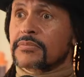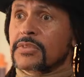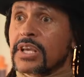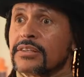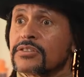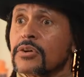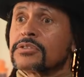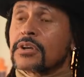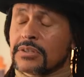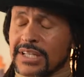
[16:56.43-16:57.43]
Okay, so
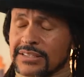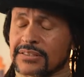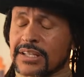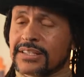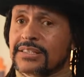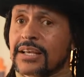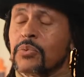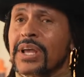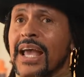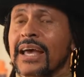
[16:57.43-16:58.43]
let's say
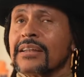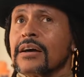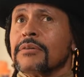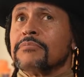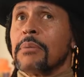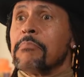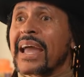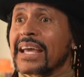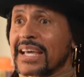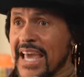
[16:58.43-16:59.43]
we had a
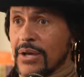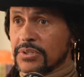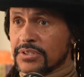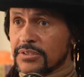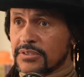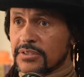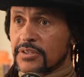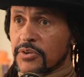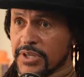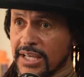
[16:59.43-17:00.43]
bank account,
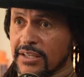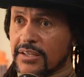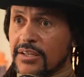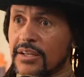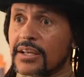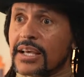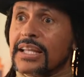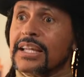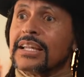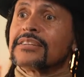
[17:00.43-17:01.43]
okay?
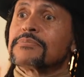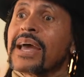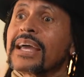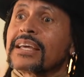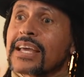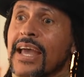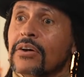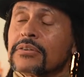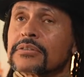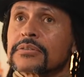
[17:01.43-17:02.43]
And in this bank
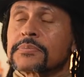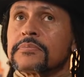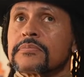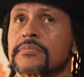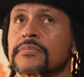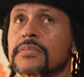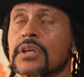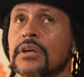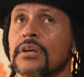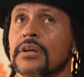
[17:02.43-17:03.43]
account,
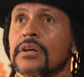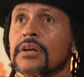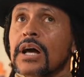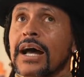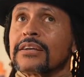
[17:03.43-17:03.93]
I